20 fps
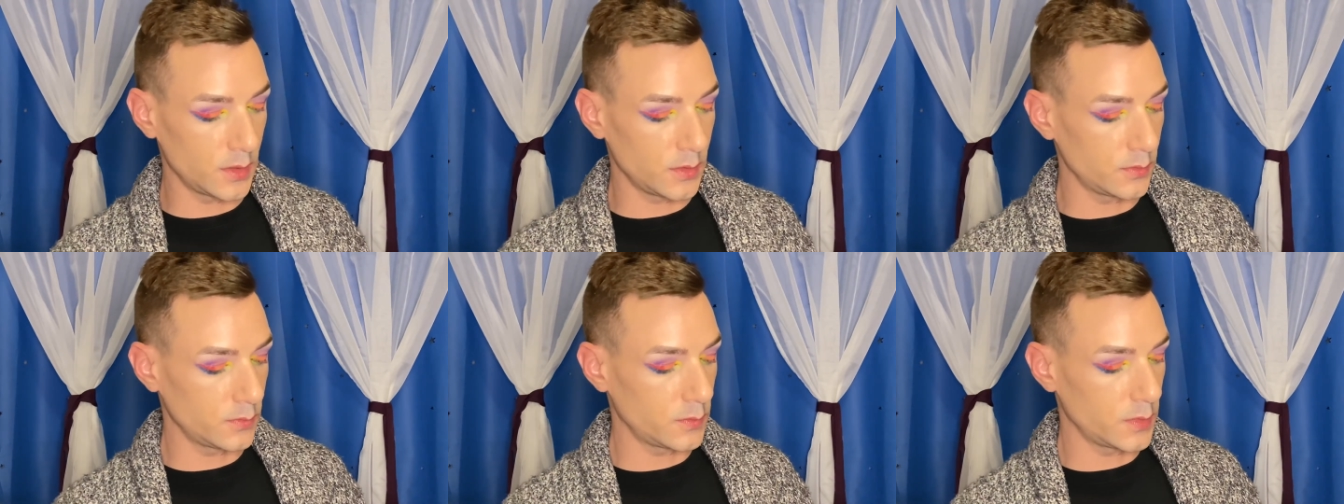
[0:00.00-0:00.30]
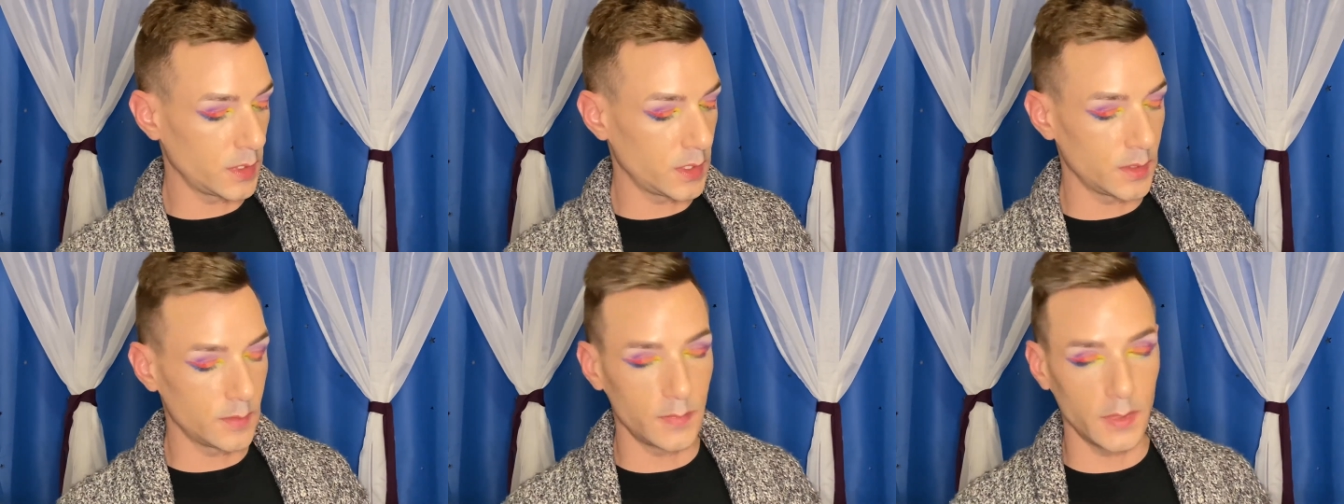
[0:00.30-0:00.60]
what
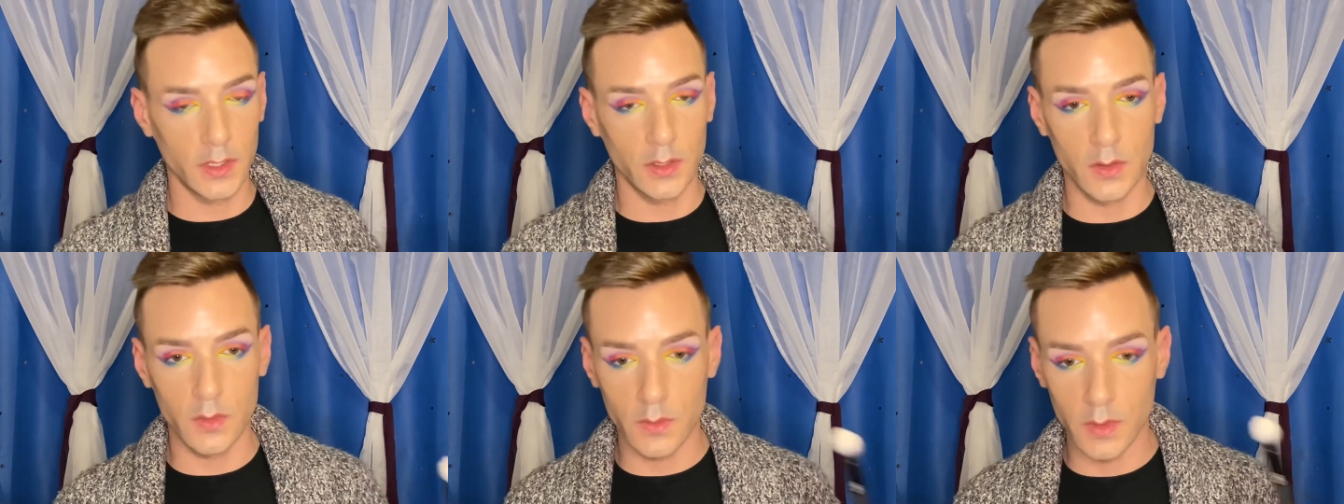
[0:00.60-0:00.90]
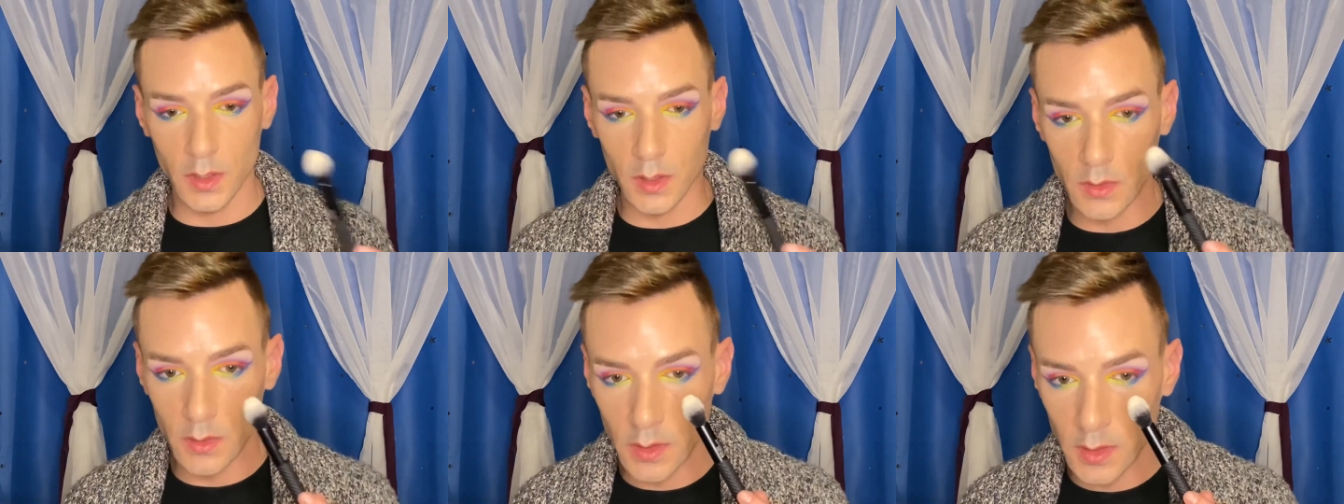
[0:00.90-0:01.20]
had been going
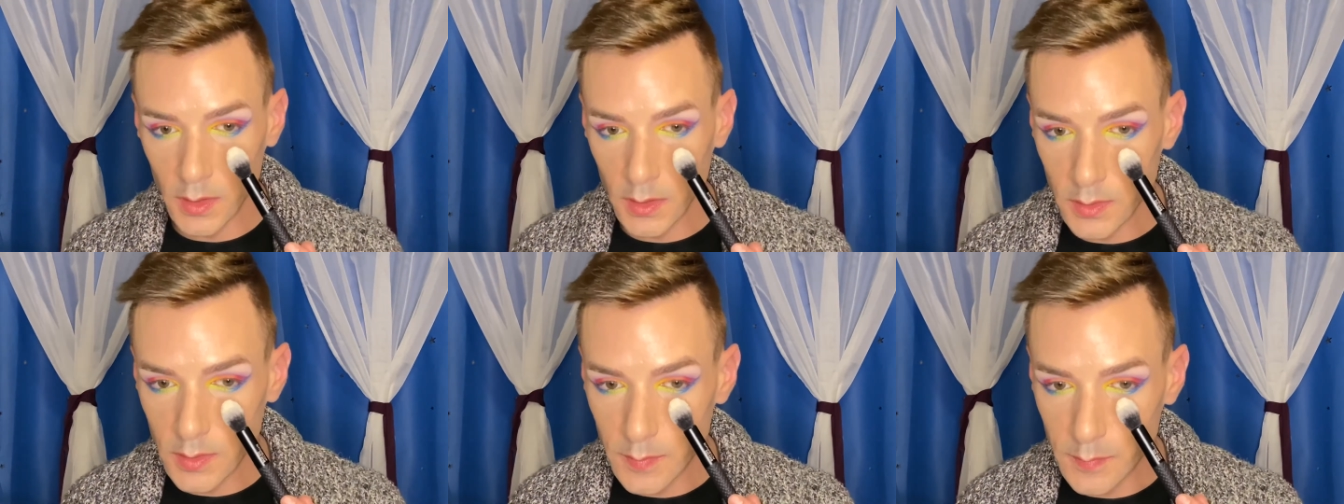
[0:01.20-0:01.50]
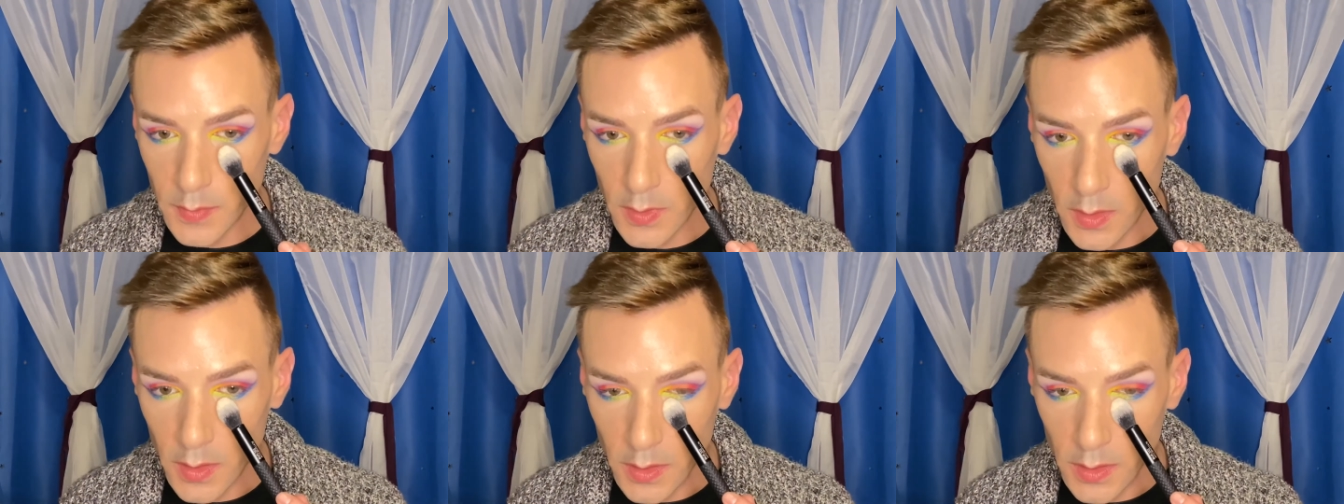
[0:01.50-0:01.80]
on at the
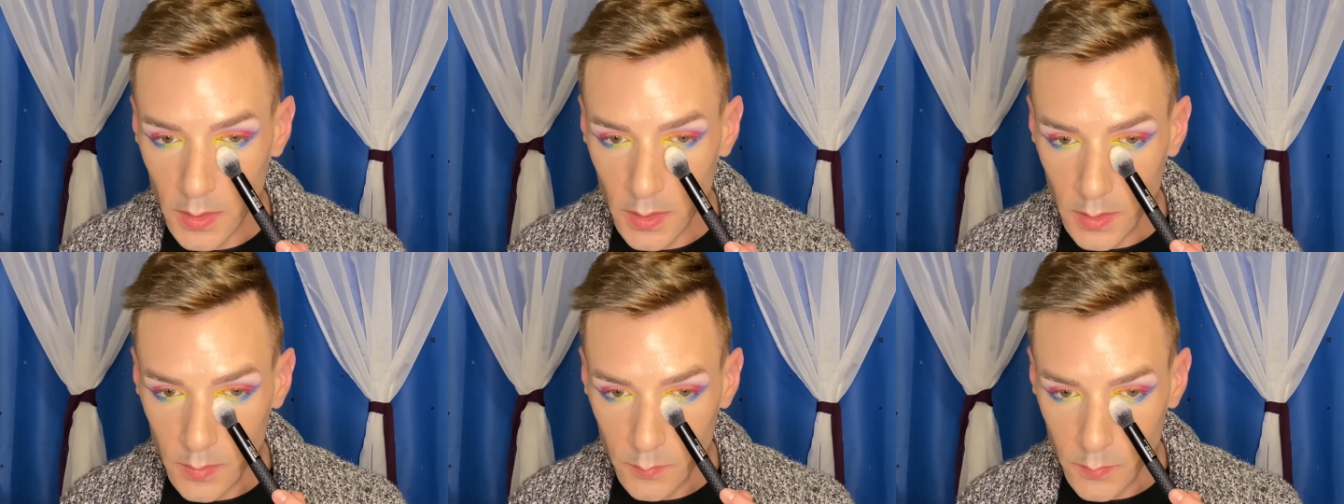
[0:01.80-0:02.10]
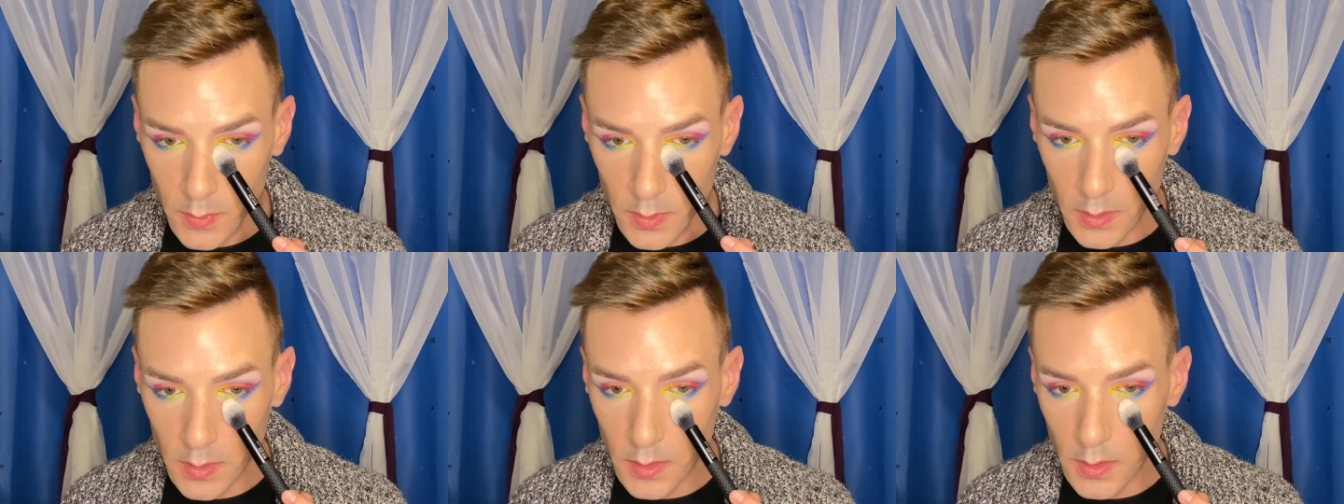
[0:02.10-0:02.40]
party and
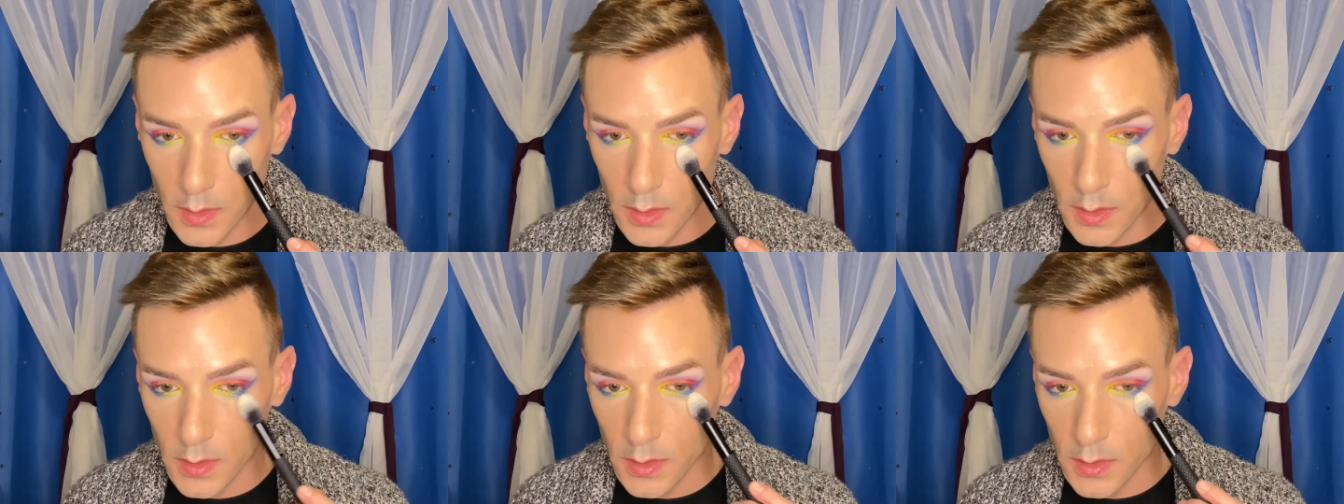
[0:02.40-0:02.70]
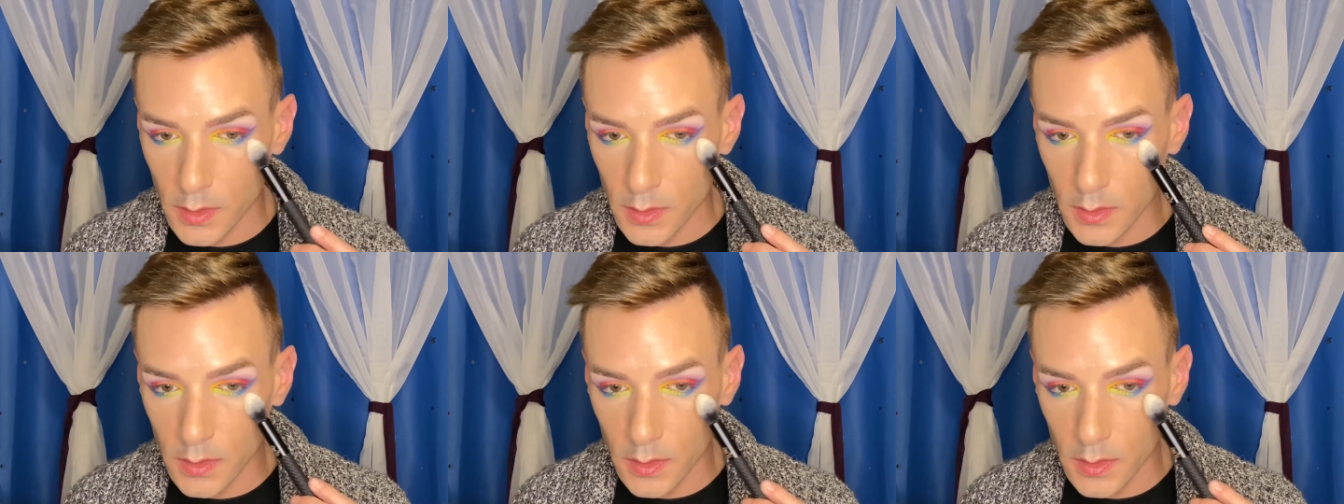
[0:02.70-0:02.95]
whatnot, and